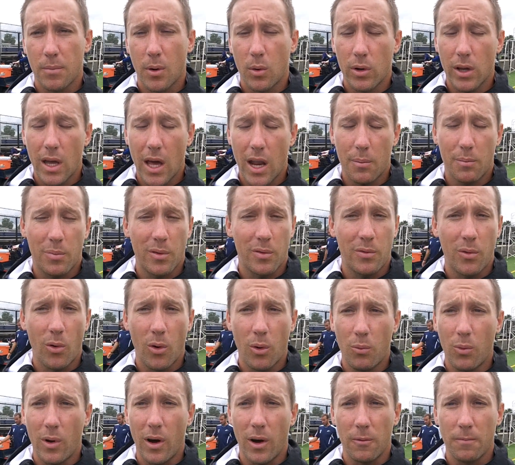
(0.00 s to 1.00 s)
But we got to
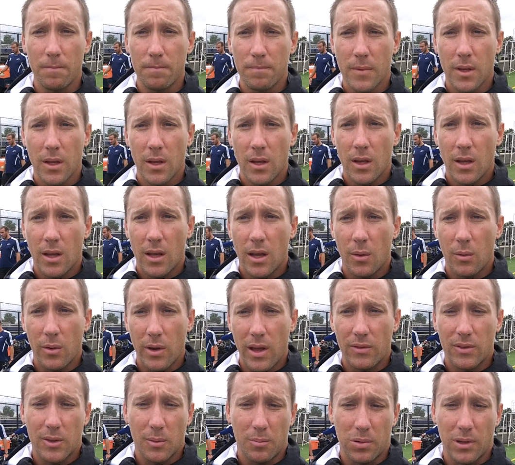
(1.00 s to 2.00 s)
perform well. And
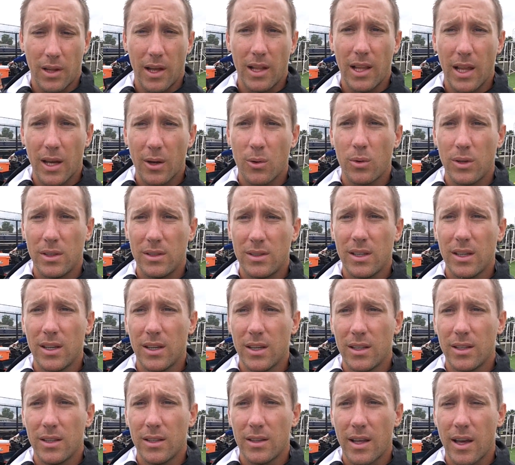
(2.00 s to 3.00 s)
we have to play like we
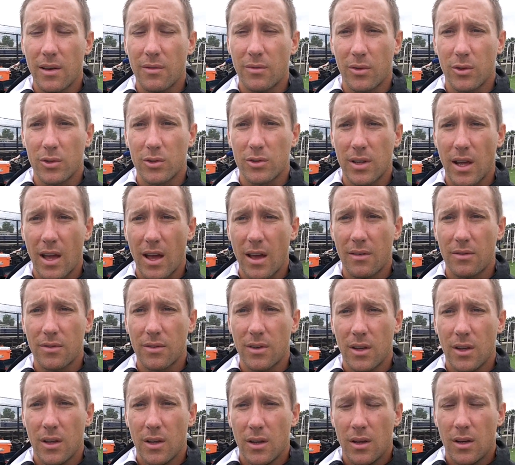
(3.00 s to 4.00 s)
did in that first
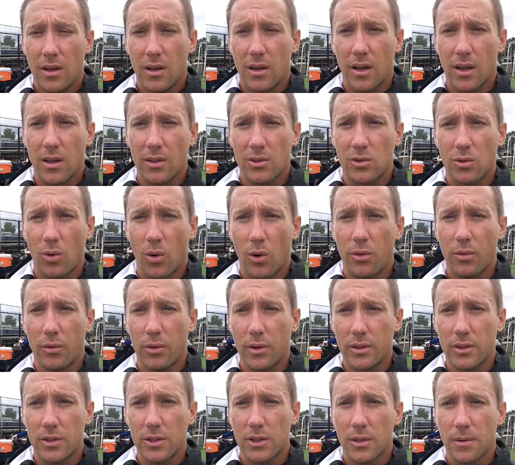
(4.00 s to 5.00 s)
half against
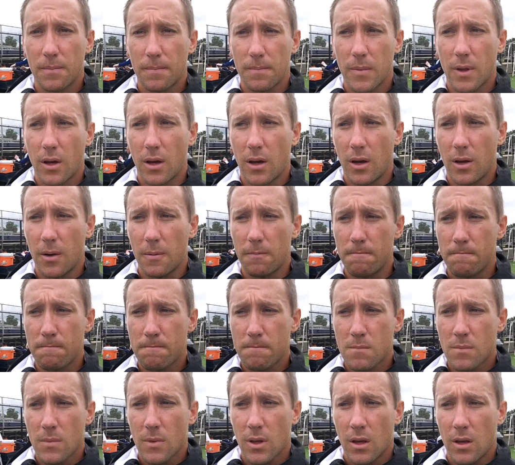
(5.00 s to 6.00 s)
Northridge.
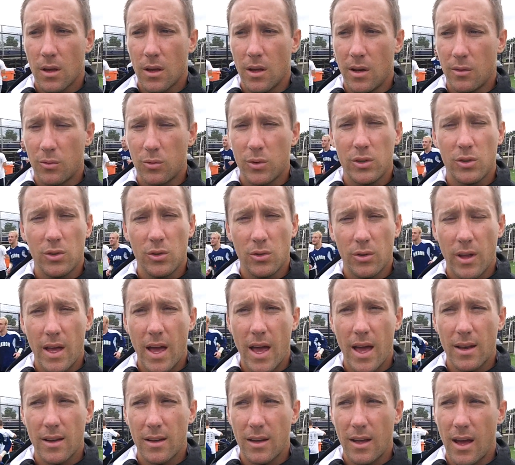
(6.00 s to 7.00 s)
And if we do
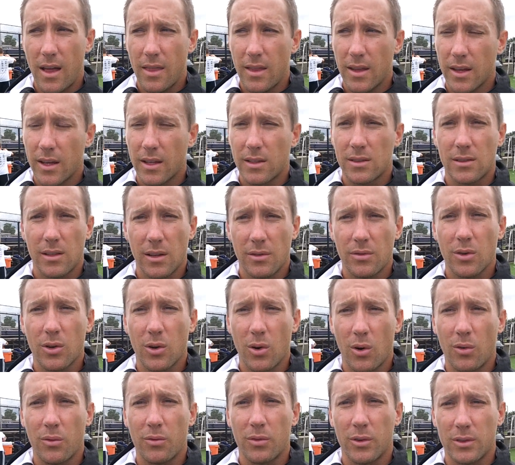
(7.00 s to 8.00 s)
that, I think it's
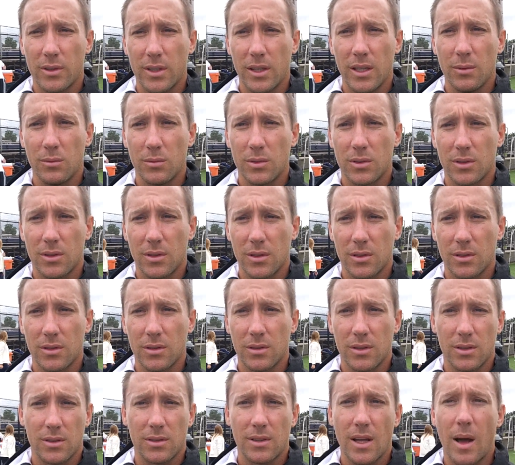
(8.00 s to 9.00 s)
difficult for teams
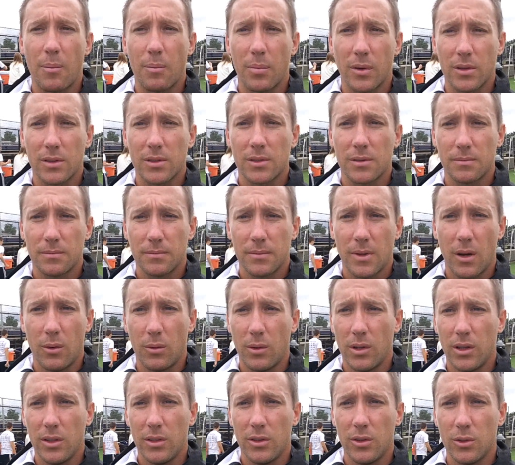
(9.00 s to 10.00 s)
to stop us. I
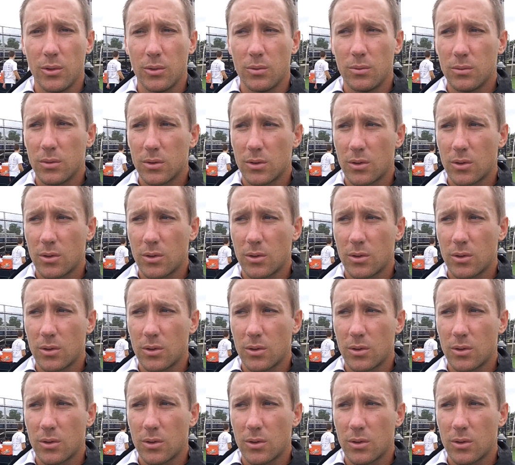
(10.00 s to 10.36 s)
really do.